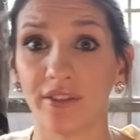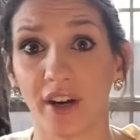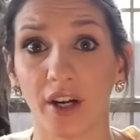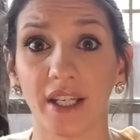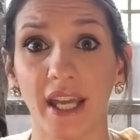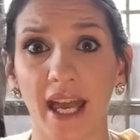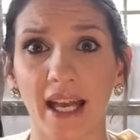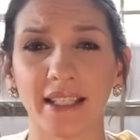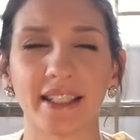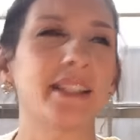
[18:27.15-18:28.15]
the very
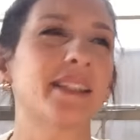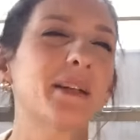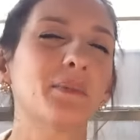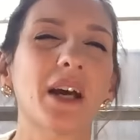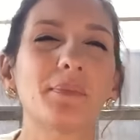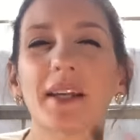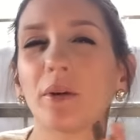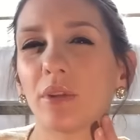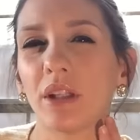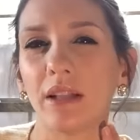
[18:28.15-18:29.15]
end, and sometimes I
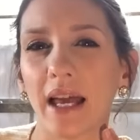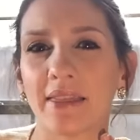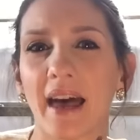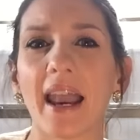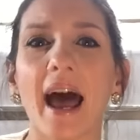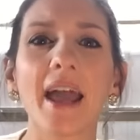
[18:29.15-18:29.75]
don't really like that.